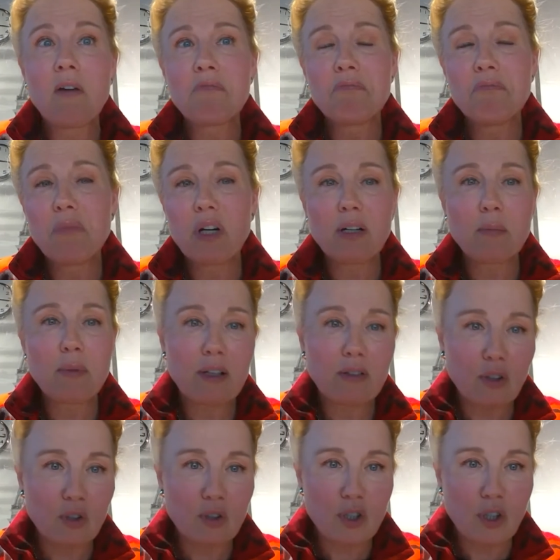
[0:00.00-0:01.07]
What about
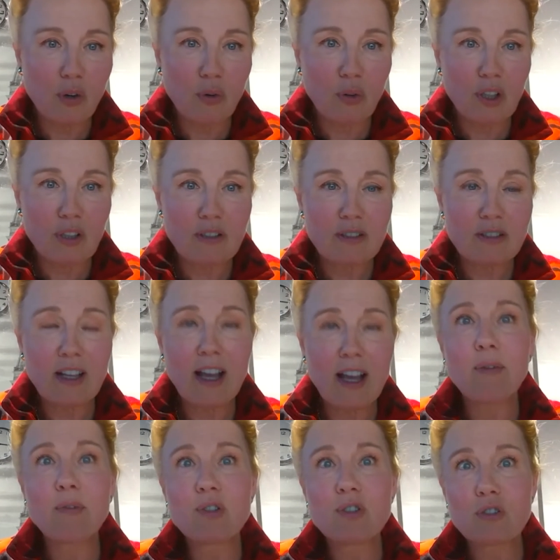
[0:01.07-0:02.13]
your tokens?
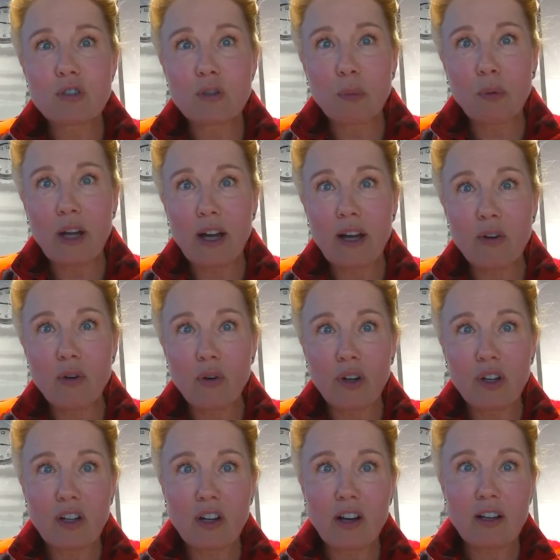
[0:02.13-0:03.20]
How is your supply
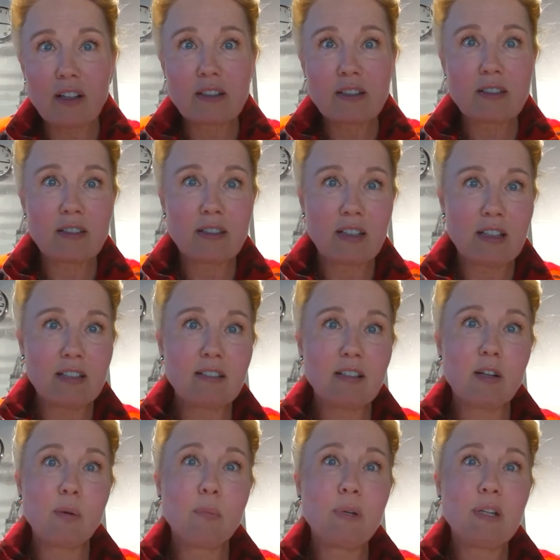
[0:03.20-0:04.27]
organized? Is
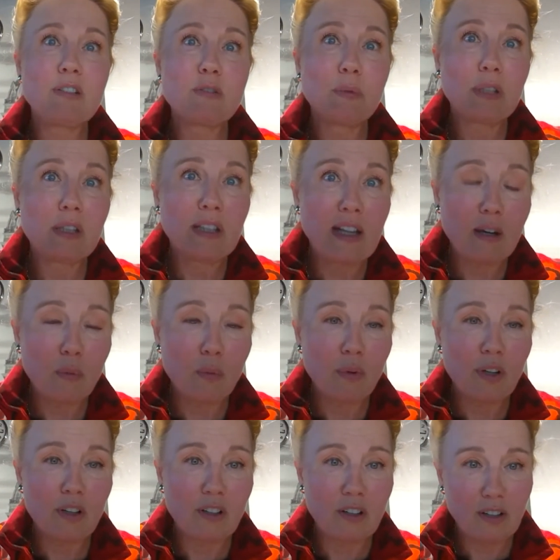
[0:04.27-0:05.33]
there a P2P
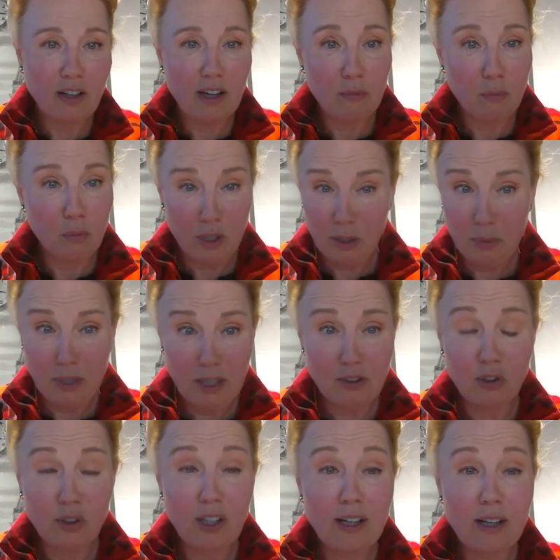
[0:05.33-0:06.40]
network? What about
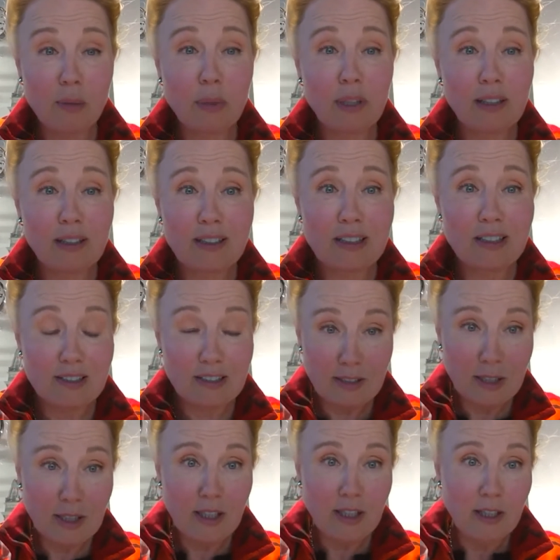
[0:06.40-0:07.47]
your liabilities?
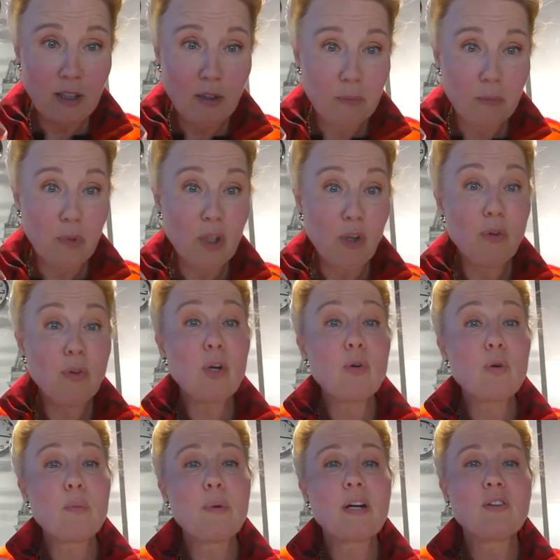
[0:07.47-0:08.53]
We all
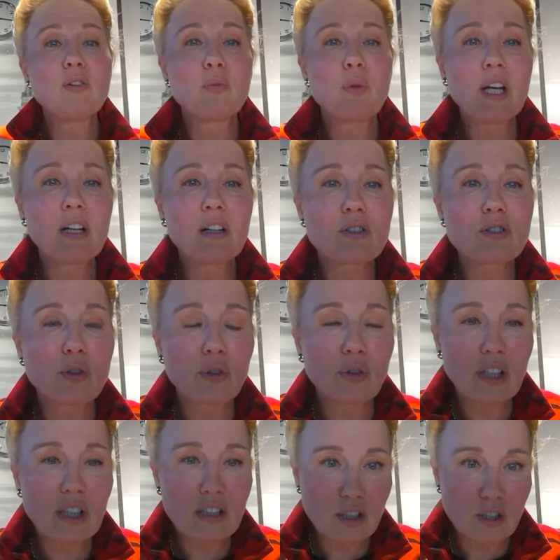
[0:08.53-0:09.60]
know about the
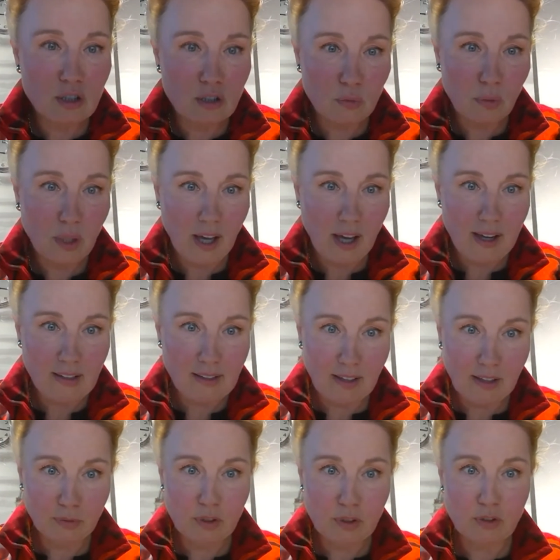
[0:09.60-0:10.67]
regulatory issues we had
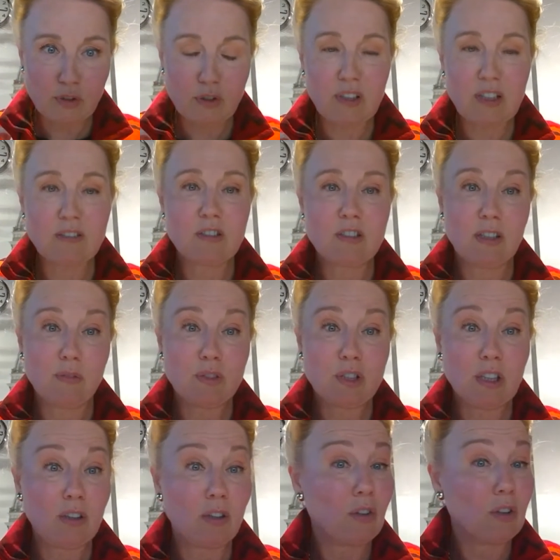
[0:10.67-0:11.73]
after
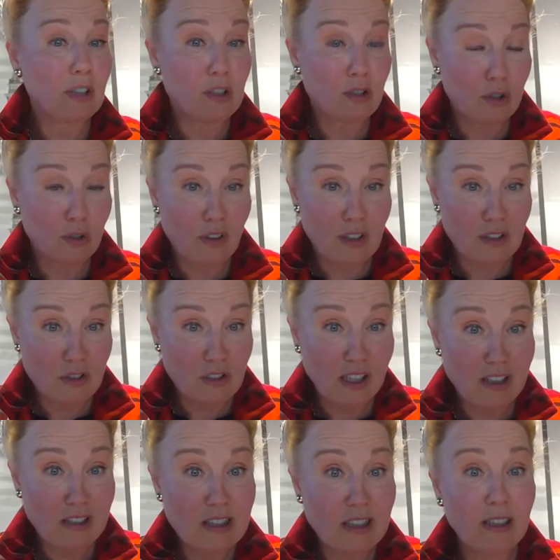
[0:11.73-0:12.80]
2017, early
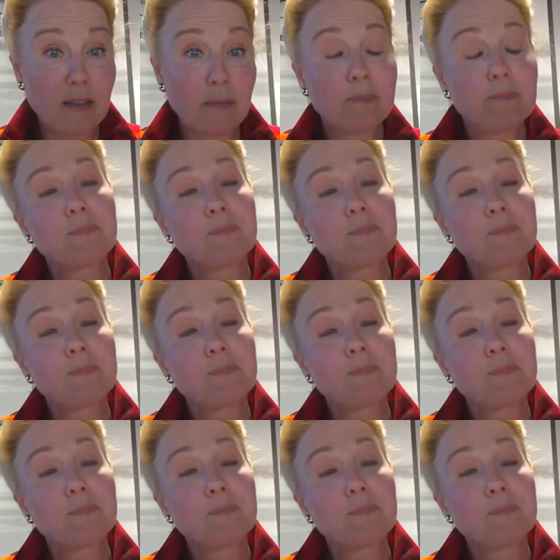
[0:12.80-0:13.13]
2018,